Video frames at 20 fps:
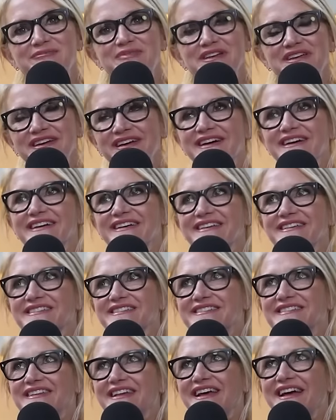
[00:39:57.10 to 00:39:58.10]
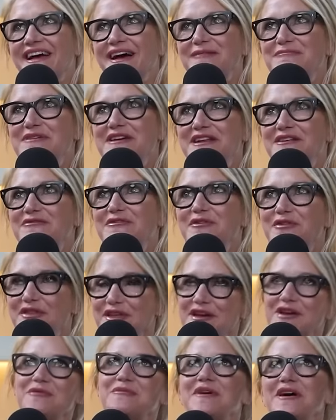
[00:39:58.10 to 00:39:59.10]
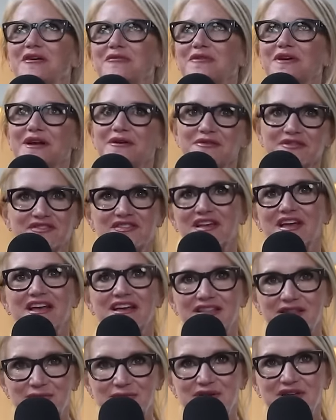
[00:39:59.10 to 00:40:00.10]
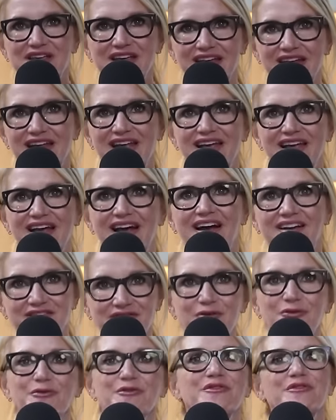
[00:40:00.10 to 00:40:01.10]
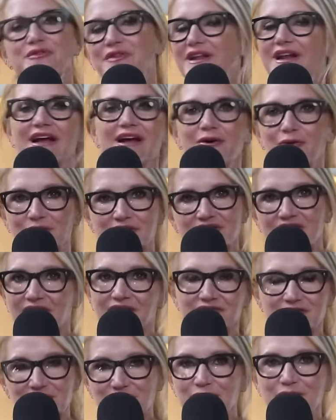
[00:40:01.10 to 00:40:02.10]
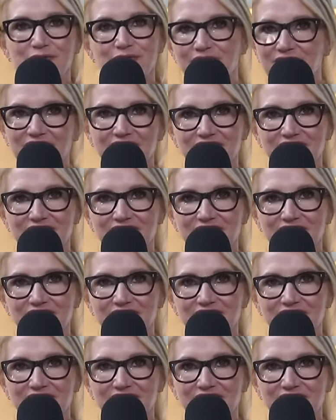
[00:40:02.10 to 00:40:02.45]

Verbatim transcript: because, I mean, if you think about what I was saying in the beginning, I told you that I always have to learn